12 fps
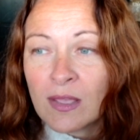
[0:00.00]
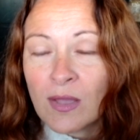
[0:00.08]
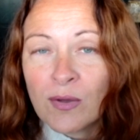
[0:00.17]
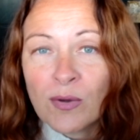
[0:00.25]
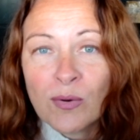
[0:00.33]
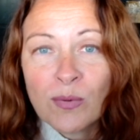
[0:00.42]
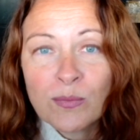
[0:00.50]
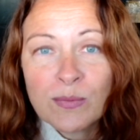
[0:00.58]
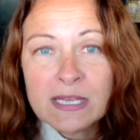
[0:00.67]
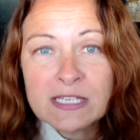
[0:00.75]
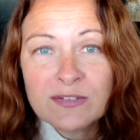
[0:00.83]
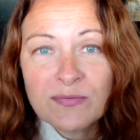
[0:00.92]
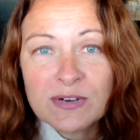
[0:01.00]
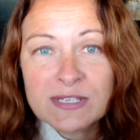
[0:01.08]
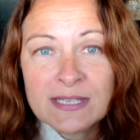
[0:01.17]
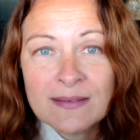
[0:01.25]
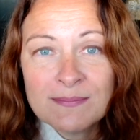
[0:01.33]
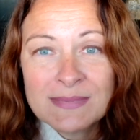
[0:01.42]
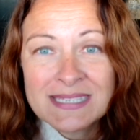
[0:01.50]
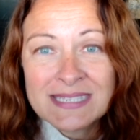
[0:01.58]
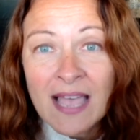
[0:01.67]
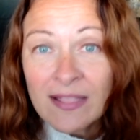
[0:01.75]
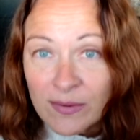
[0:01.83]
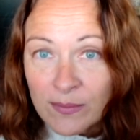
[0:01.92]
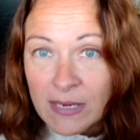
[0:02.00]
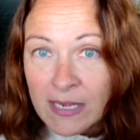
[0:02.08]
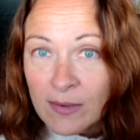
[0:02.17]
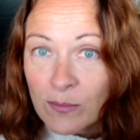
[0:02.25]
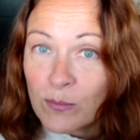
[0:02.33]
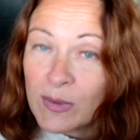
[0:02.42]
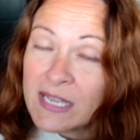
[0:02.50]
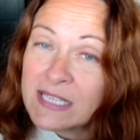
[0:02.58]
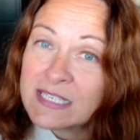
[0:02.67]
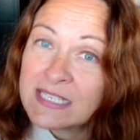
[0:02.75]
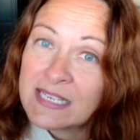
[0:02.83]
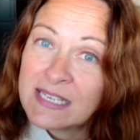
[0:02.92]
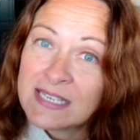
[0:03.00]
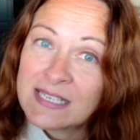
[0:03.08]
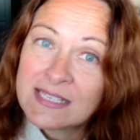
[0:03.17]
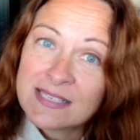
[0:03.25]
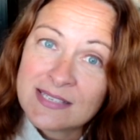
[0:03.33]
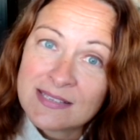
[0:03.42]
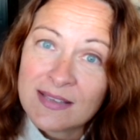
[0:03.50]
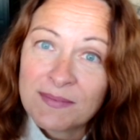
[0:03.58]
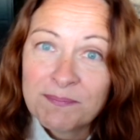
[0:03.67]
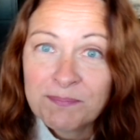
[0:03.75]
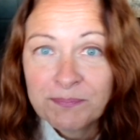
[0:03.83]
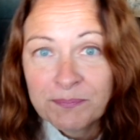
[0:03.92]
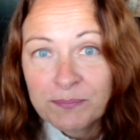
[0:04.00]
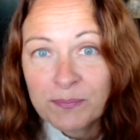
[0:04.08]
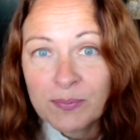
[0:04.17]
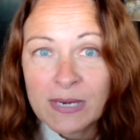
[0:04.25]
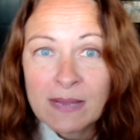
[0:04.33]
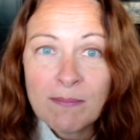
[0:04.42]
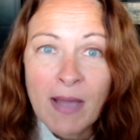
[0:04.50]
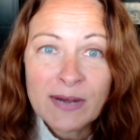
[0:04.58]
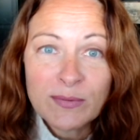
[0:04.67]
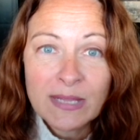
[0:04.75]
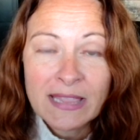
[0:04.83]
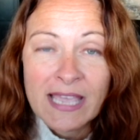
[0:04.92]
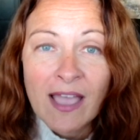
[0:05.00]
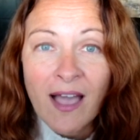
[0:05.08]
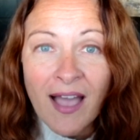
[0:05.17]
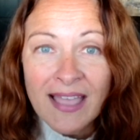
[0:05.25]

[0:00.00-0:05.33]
go reach for some celery, which is pretty moderately high